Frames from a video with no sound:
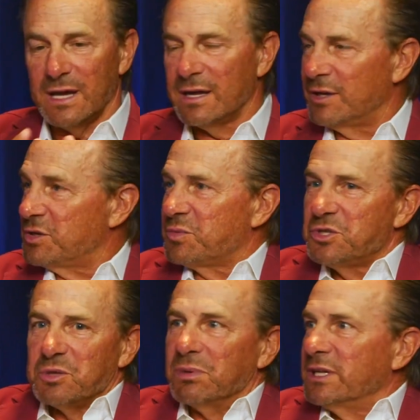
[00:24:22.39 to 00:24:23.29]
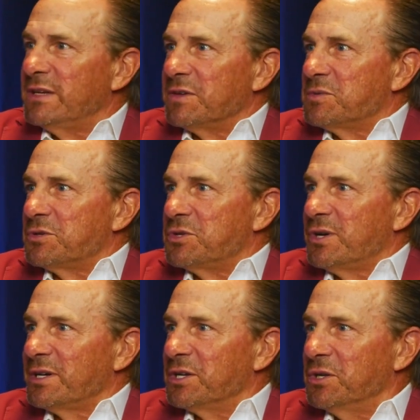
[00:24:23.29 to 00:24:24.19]
and it's what you believe and it's what you're
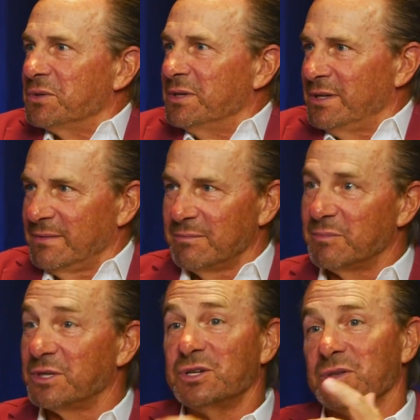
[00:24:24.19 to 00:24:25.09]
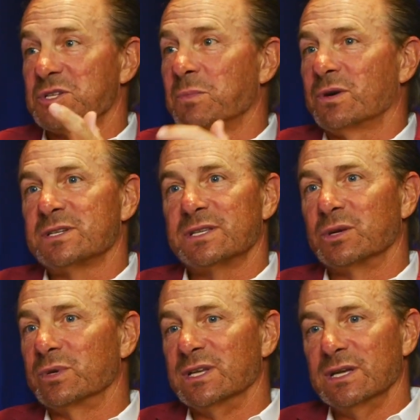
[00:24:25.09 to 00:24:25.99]
trying to do. But the smartest
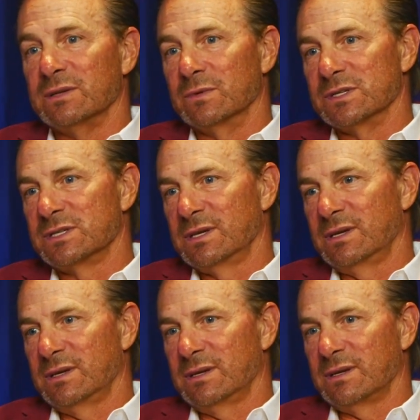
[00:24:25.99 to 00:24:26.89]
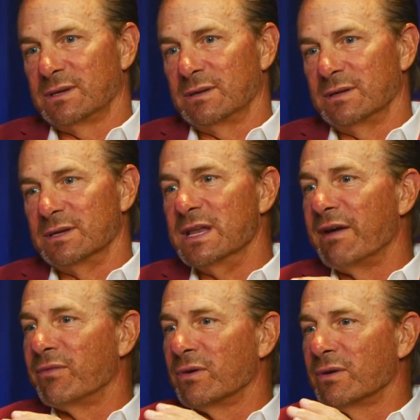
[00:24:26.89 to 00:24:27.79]
thing we did was
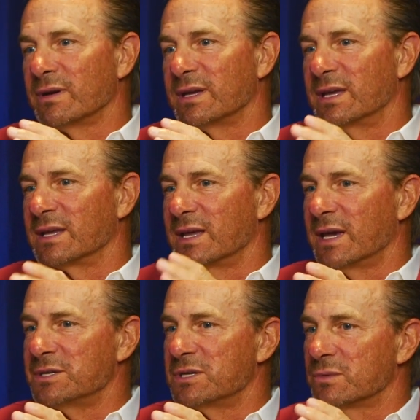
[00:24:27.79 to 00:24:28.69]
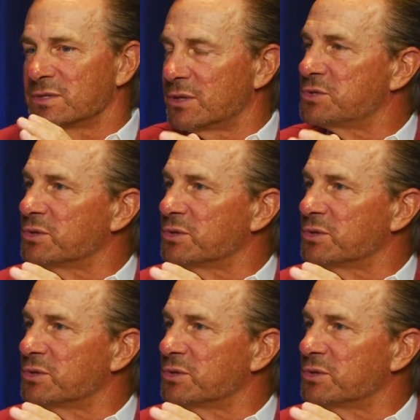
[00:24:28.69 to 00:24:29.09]
never engaging with social